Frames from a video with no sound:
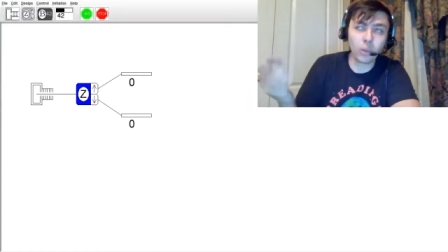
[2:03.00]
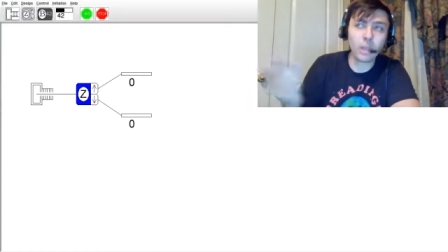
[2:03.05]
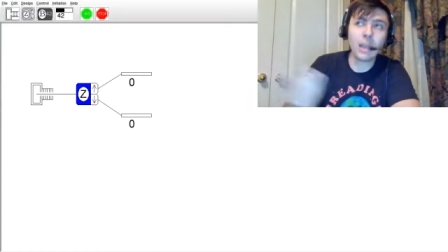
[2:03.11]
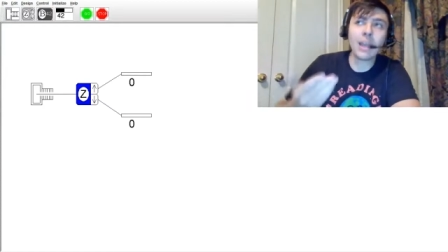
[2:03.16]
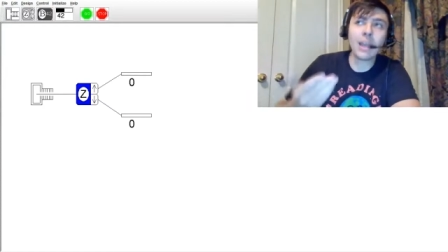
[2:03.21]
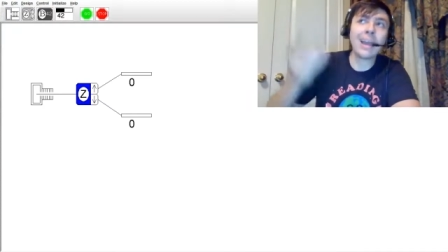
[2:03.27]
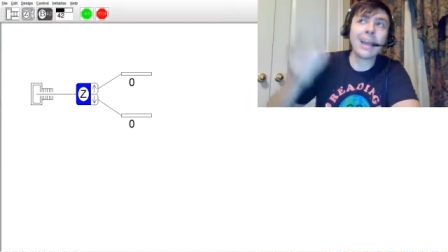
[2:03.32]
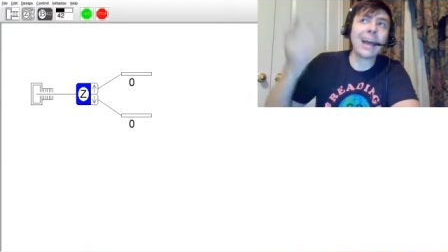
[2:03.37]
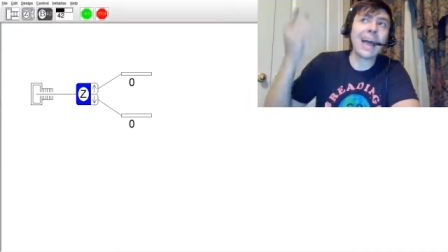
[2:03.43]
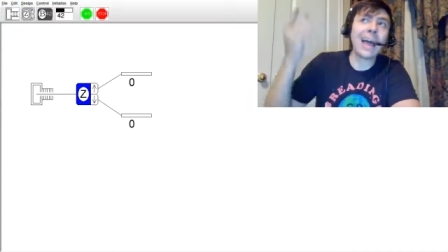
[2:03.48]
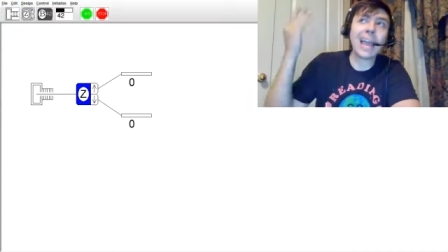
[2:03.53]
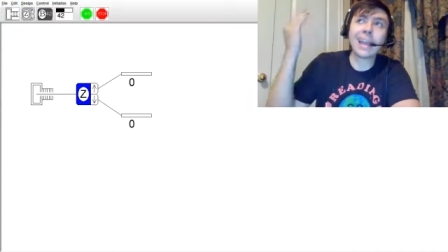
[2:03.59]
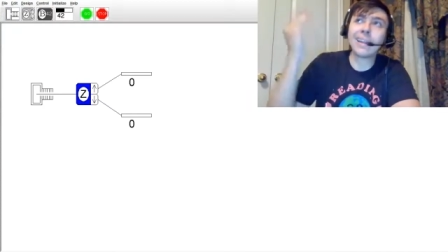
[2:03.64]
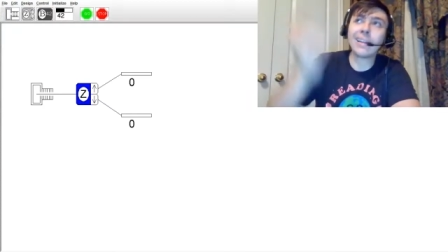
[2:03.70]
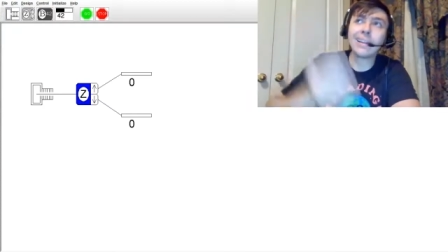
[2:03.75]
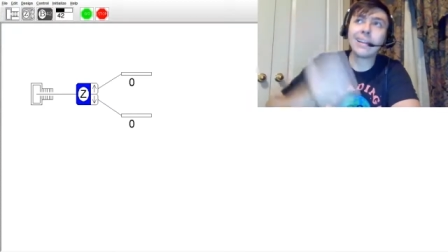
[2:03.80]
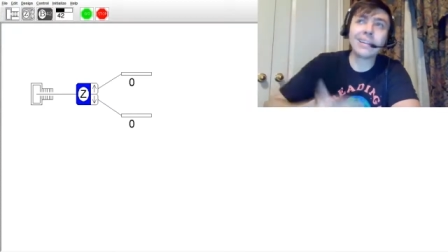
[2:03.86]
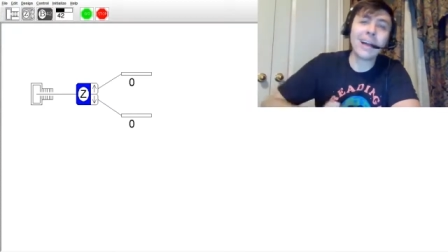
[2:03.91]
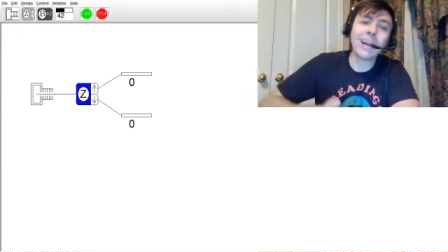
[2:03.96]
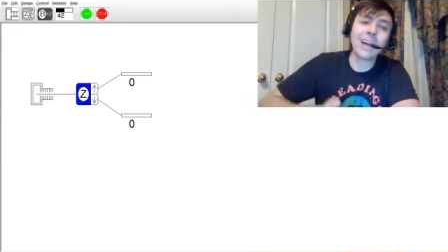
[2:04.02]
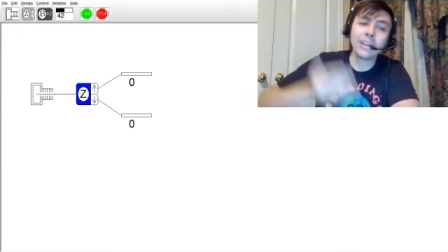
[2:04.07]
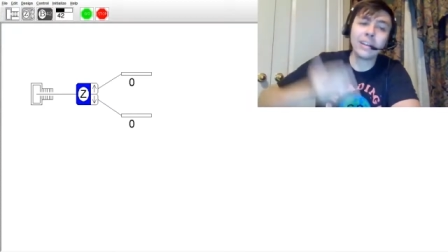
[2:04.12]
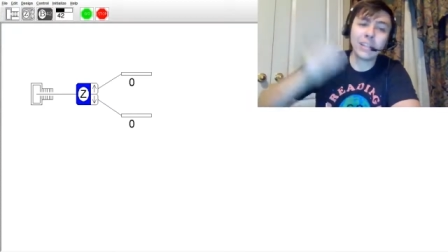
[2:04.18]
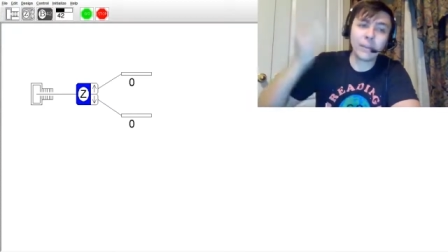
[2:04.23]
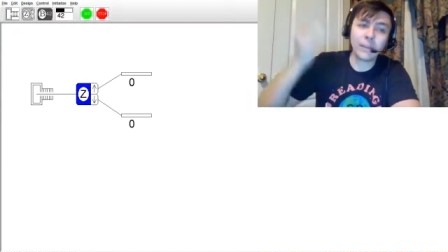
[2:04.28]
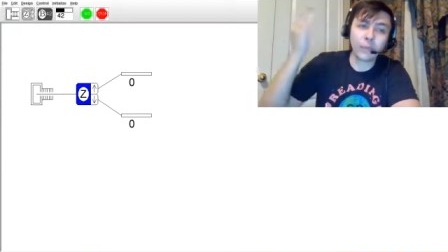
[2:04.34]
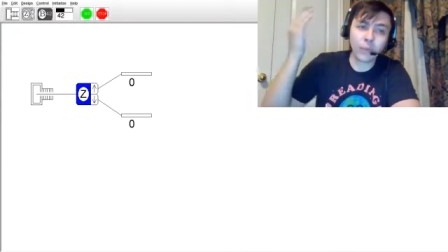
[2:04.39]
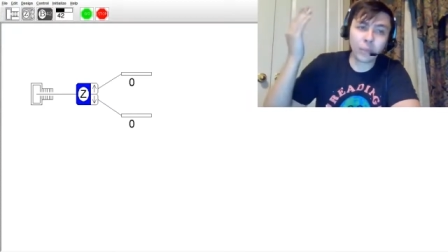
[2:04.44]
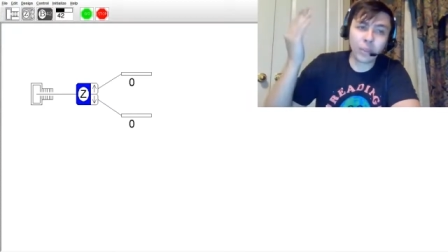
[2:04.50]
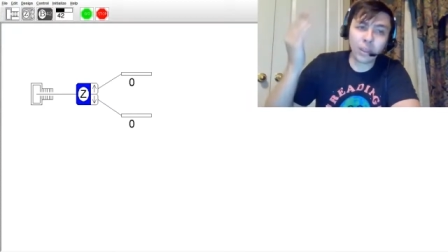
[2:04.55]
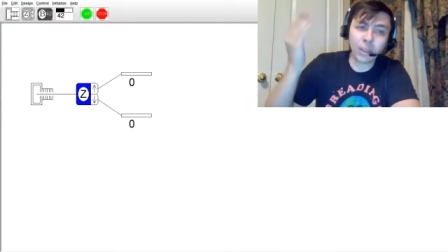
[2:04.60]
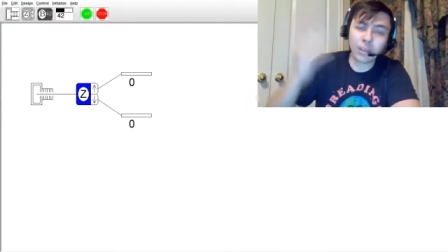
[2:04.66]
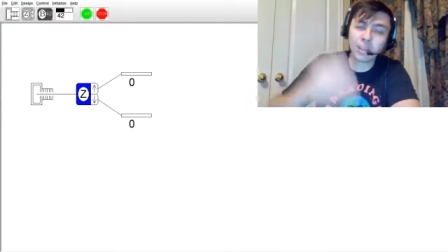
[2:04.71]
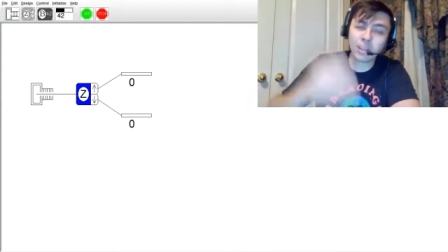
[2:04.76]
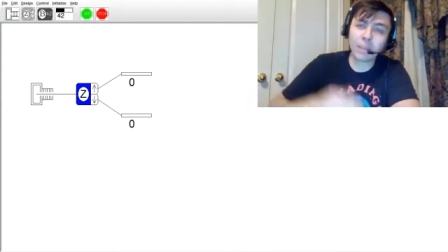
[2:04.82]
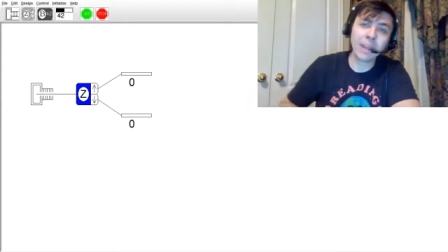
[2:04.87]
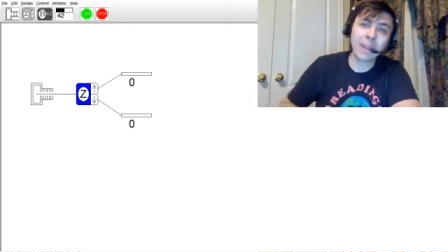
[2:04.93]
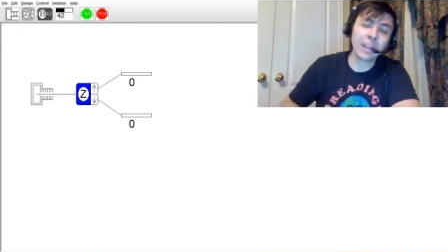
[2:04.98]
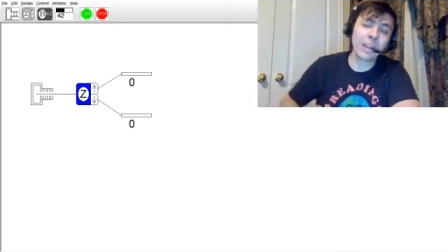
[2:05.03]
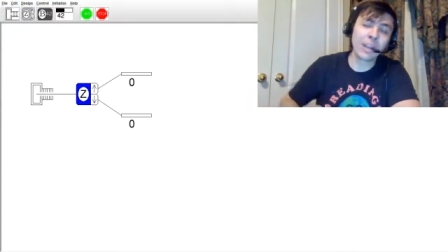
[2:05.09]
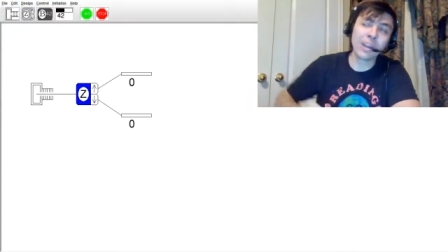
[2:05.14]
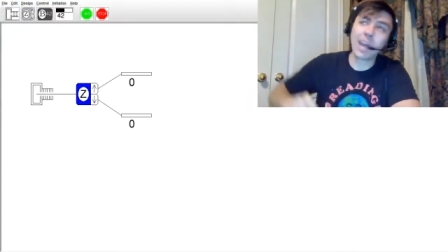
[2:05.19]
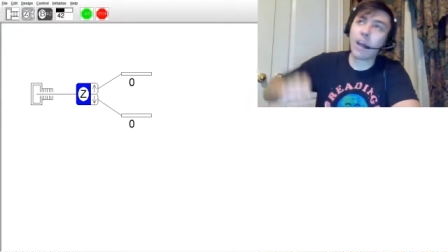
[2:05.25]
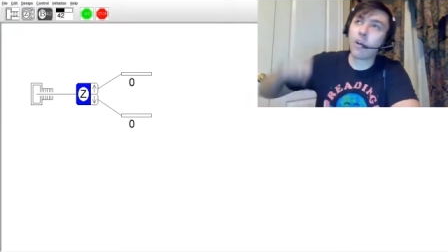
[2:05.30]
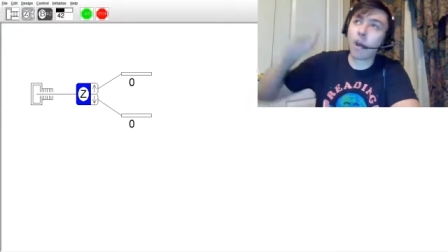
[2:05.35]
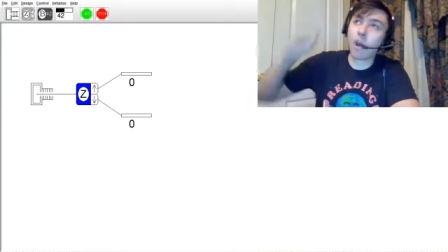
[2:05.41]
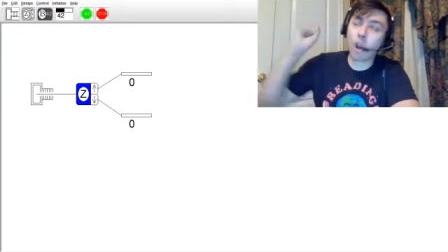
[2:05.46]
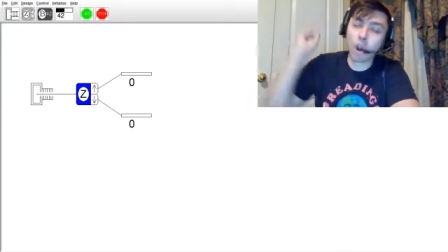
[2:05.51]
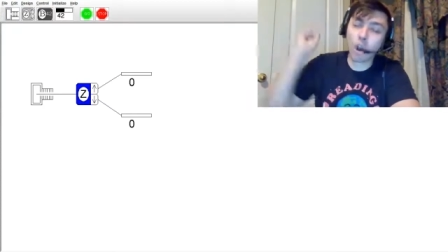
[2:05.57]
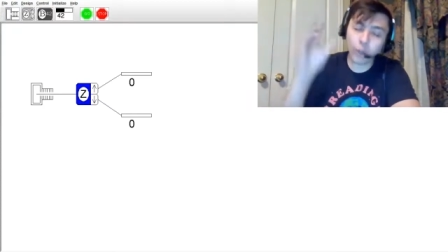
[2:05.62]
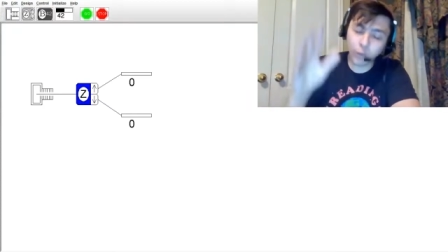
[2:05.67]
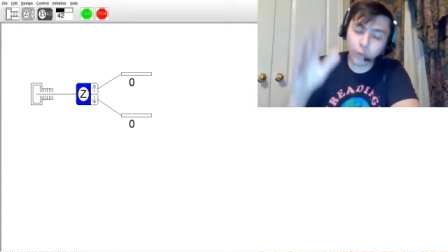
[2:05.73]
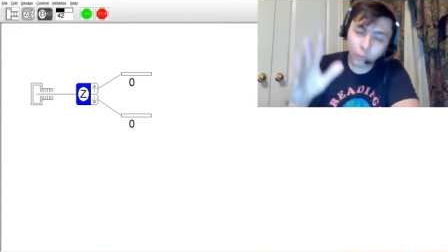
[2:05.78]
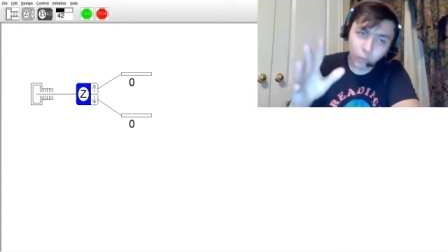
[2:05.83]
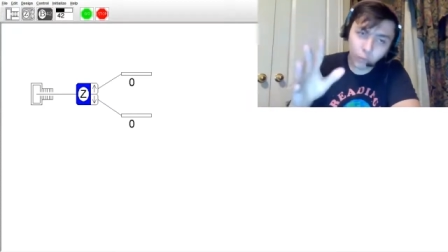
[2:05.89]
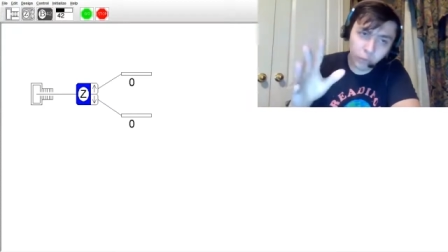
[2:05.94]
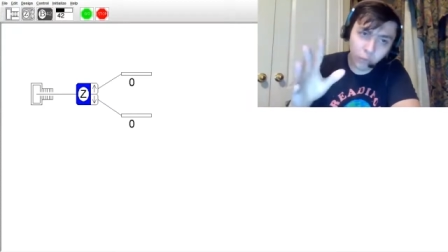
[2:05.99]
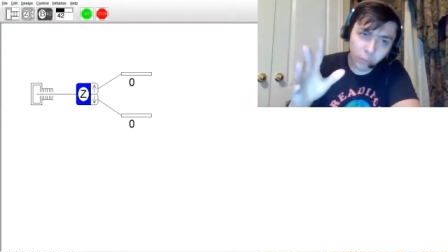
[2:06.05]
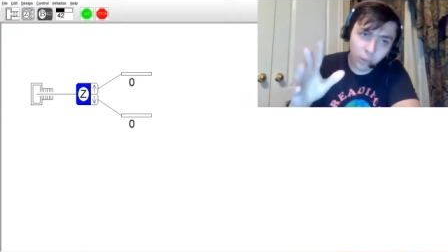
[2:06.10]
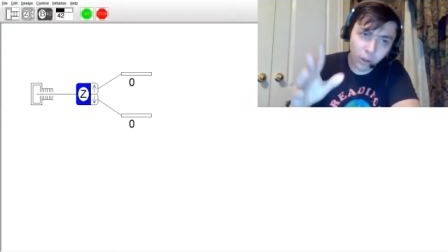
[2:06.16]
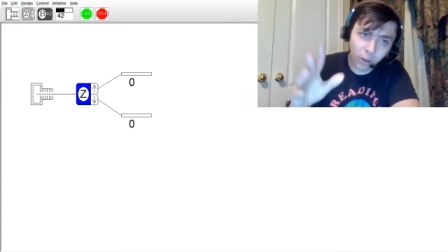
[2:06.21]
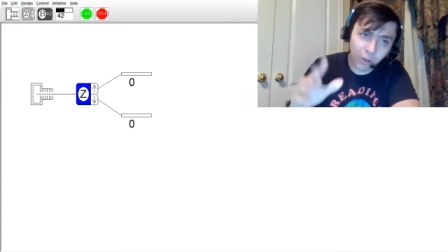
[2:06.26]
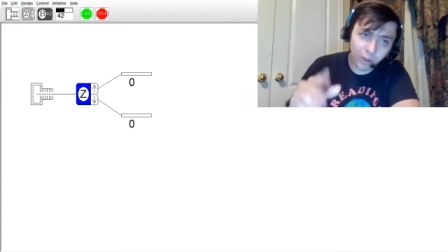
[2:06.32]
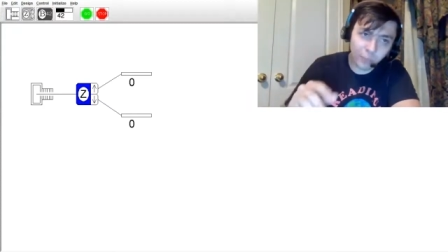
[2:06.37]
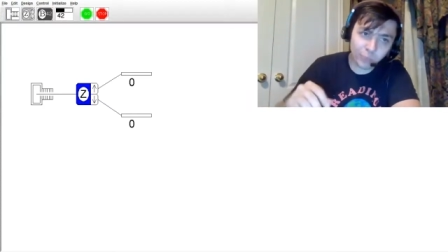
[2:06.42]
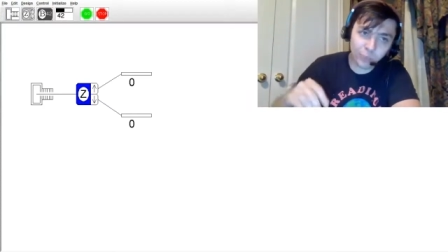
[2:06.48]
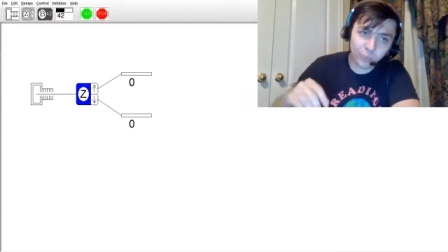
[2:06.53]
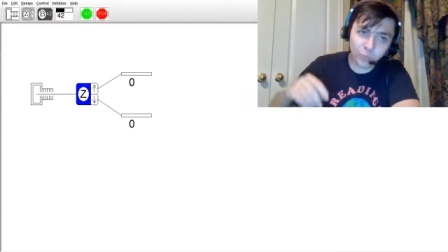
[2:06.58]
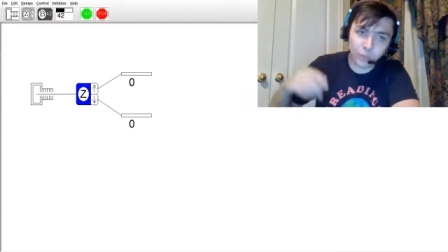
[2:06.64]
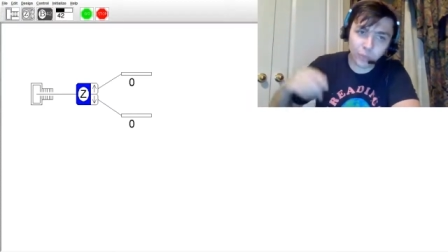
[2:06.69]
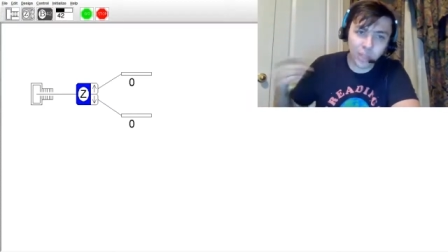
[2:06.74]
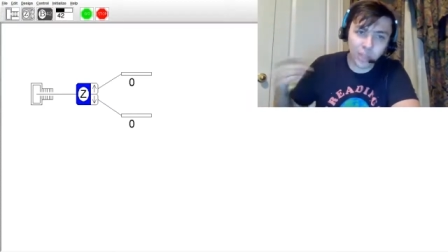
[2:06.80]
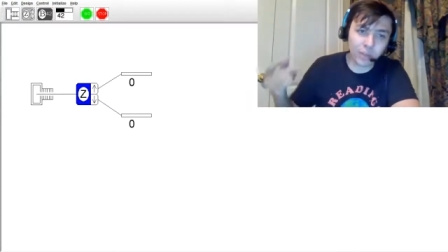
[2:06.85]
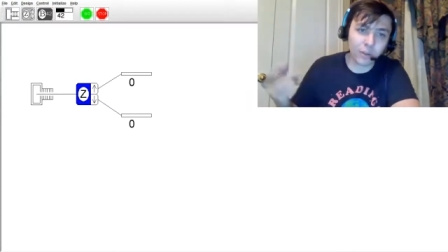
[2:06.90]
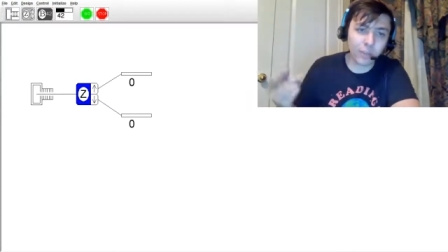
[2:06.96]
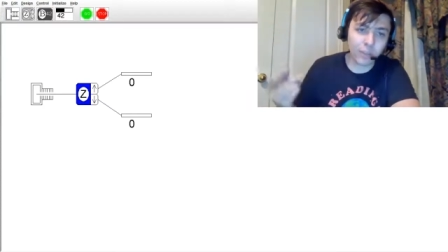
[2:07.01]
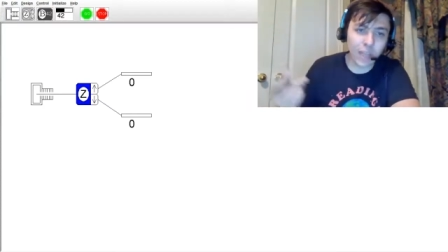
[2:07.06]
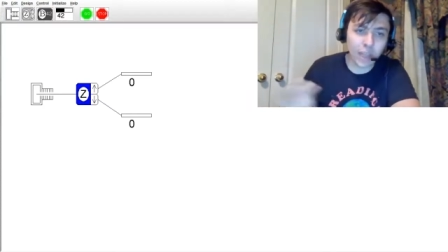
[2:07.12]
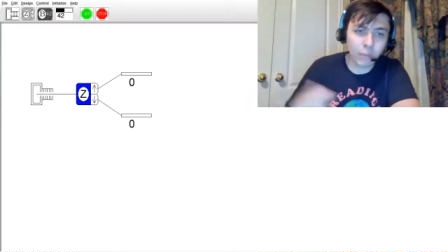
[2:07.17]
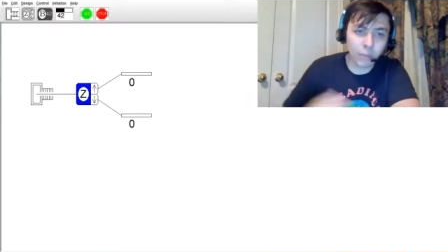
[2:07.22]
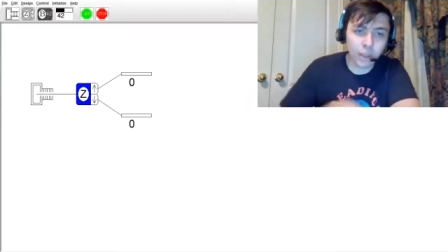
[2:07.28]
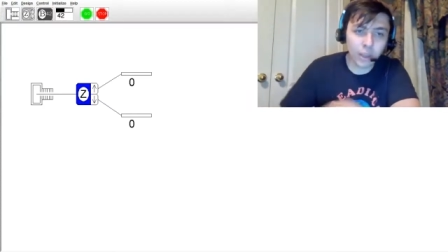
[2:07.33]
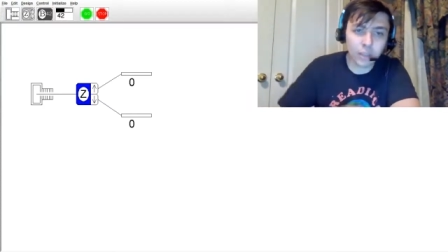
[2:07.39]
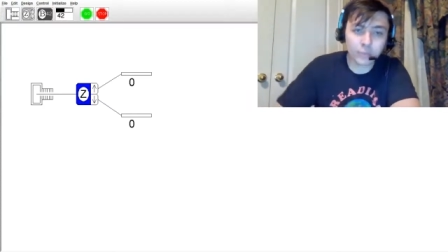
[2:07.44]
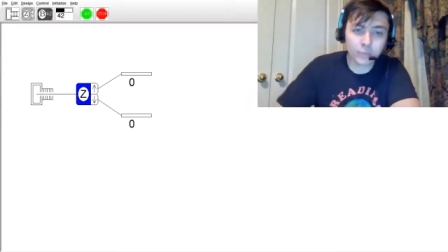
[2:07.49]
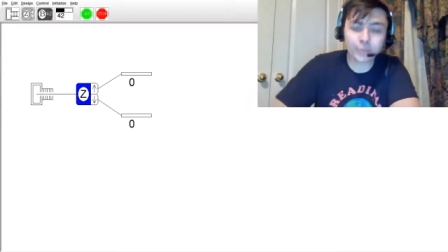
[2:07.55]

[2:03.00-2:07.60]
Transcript: I get a lot of different things depending on how hard I throw the ball, this or that, right?